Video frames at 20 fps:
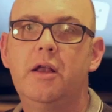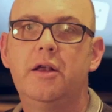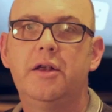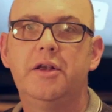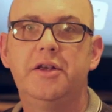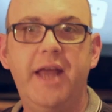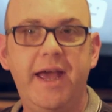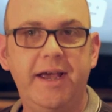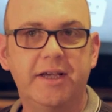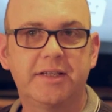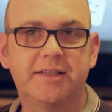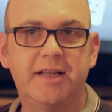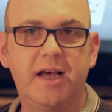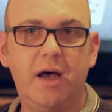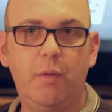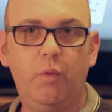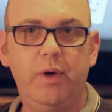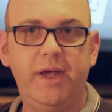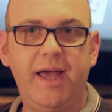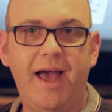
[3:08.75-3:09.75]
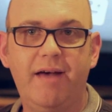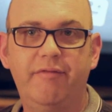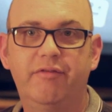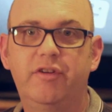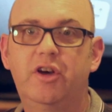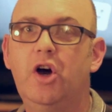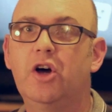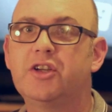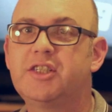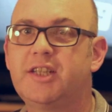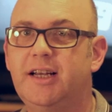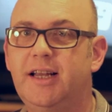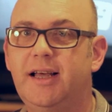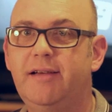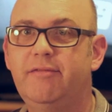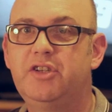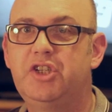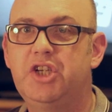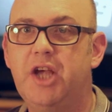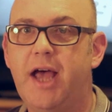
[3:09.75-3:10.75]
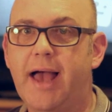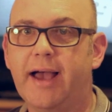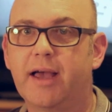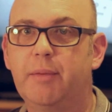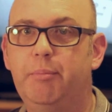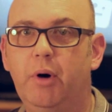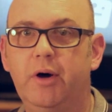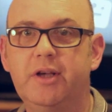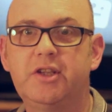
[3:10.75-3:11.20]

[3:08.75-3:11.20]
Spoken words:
Next up we have Gotta Love Jack by